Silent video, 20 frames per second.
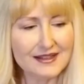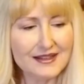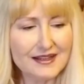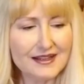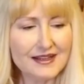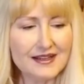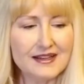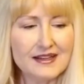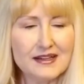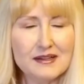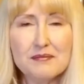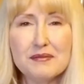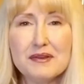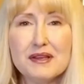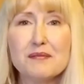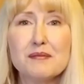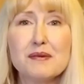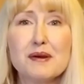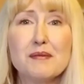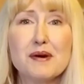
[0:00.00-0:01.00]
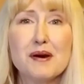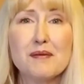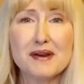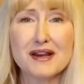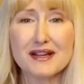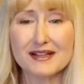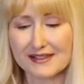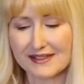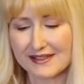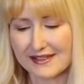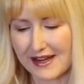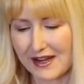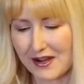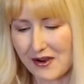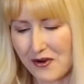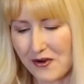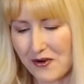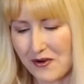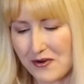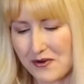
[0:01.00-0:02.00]
and me and my mom had to stay
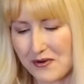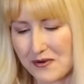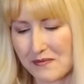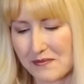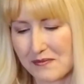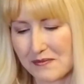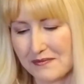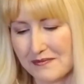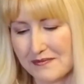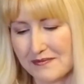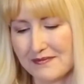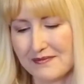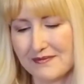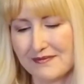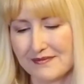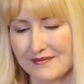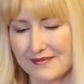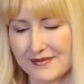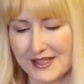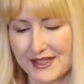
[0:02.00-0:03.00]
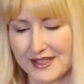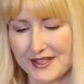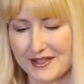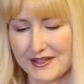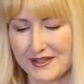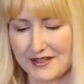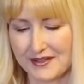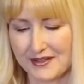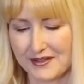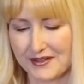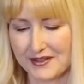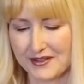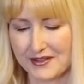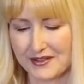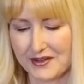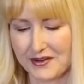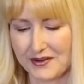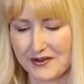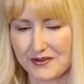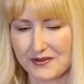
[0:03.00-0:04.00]
home.
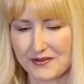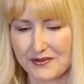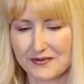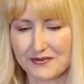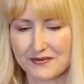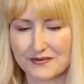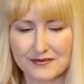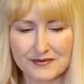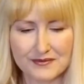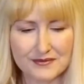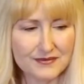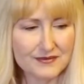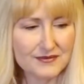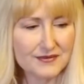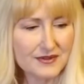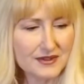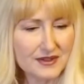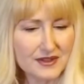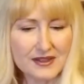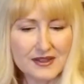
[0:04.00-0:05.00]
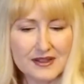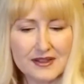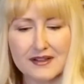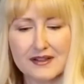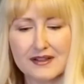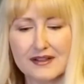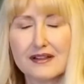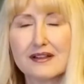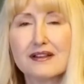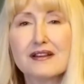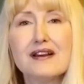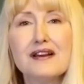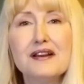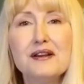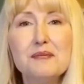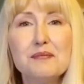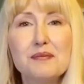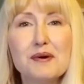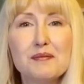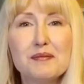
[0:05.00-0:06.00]
So, kind
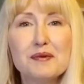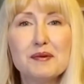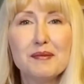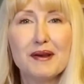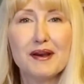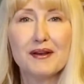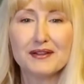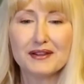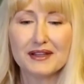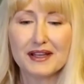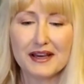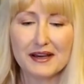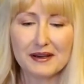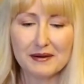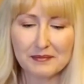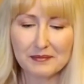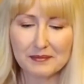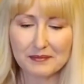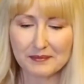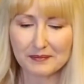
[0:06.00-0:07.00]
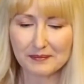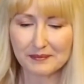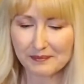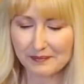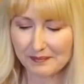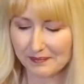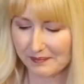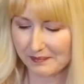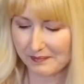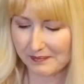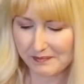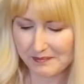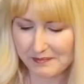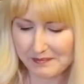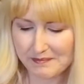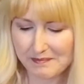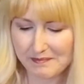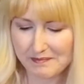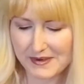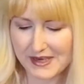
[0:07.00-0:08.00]
of bummed about that,
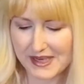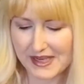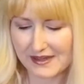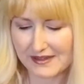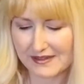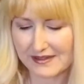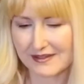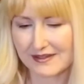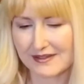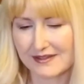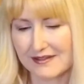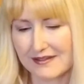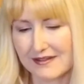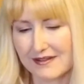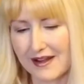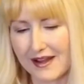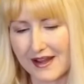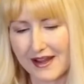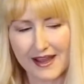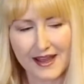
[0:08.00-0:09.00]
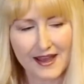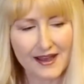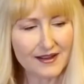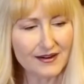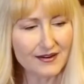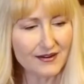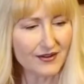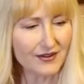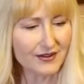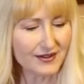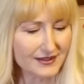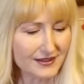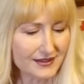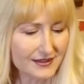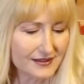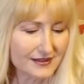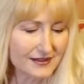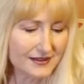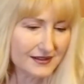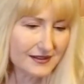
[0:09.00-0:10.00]
but I had all
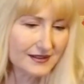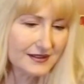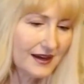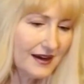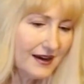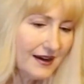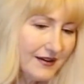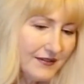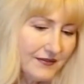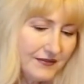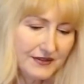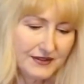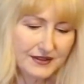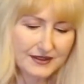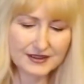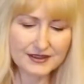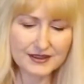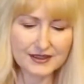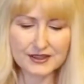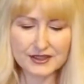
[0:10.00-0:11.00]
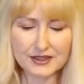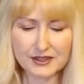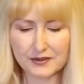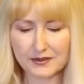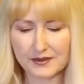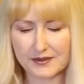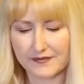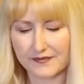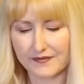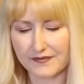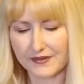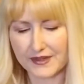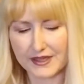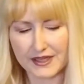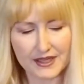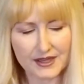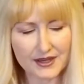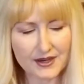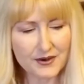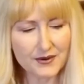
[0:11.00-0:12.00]
this stuff to do a
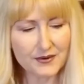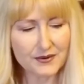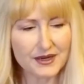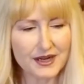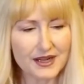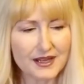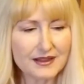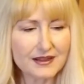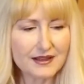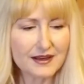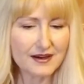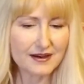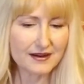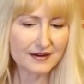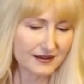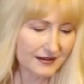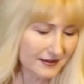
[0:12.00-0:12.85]
video, and I thought,